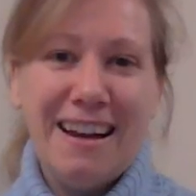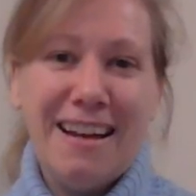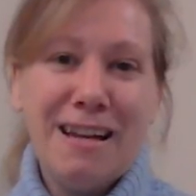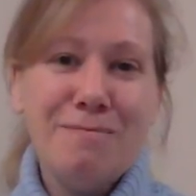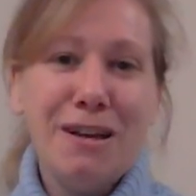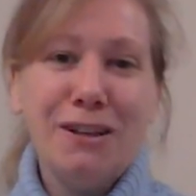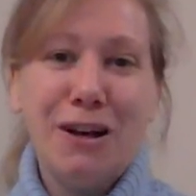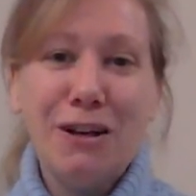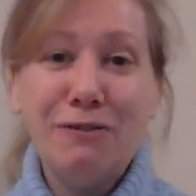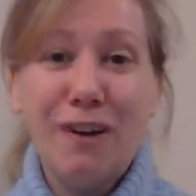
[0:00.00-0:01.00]
It can be a
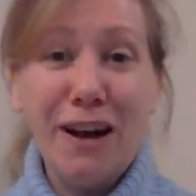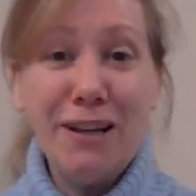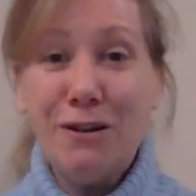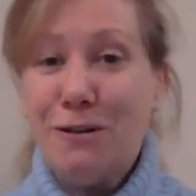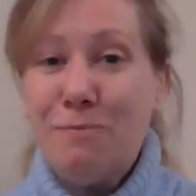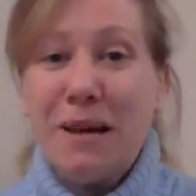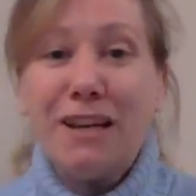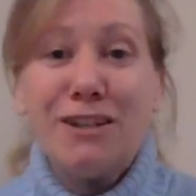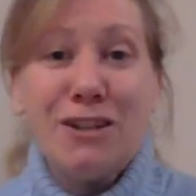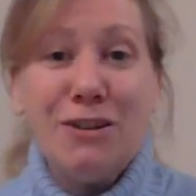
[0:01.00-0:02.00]
lot of fun. You can pick
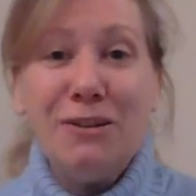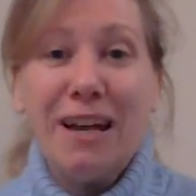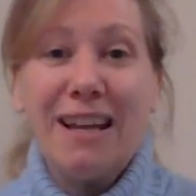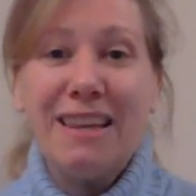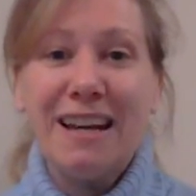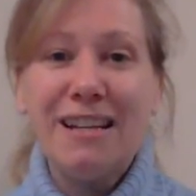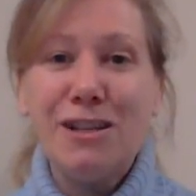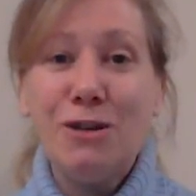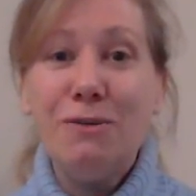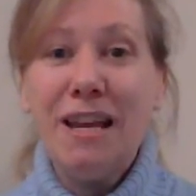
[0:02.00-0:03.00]
a tune that
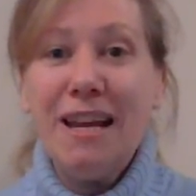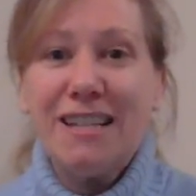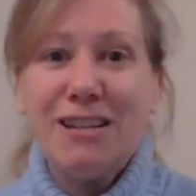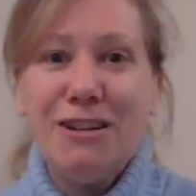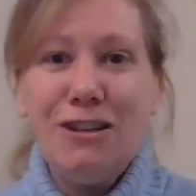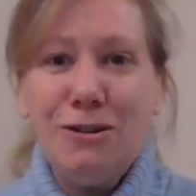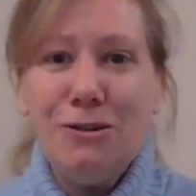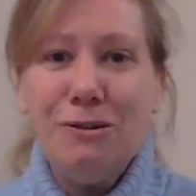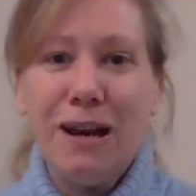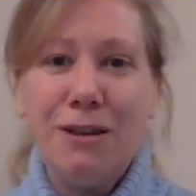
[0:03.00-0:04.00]
is unique to
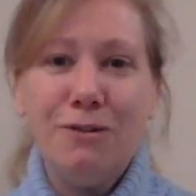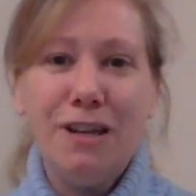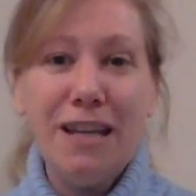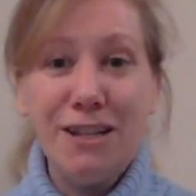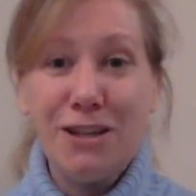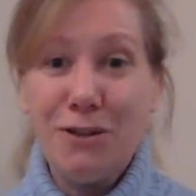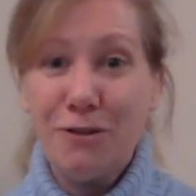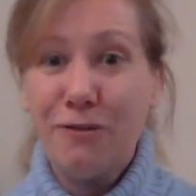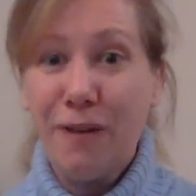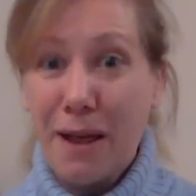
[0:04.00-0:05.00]
you and unique to your
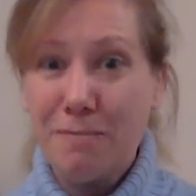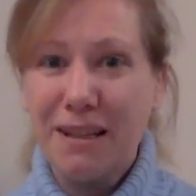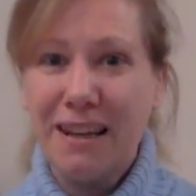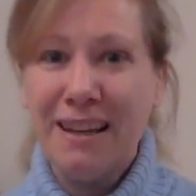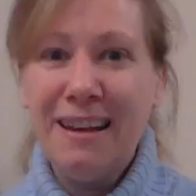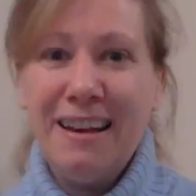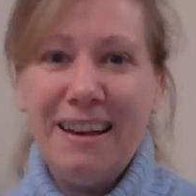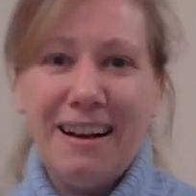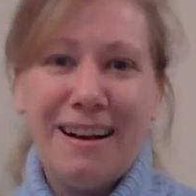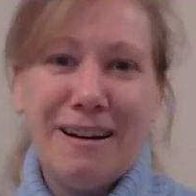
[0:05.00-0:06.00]
family
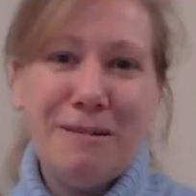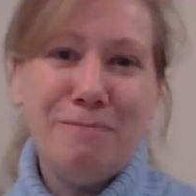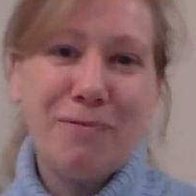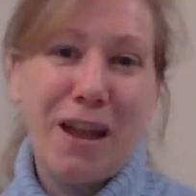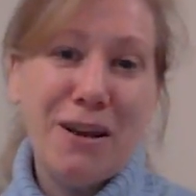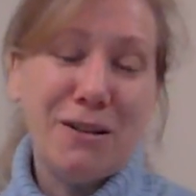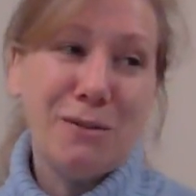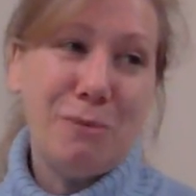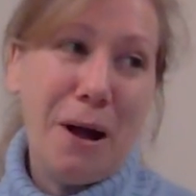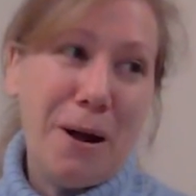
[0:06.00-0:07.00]

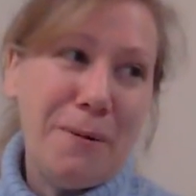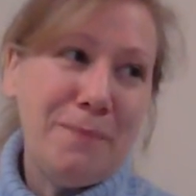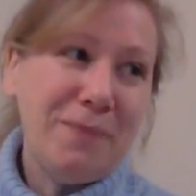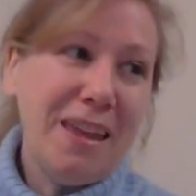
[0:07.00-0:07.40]
as well.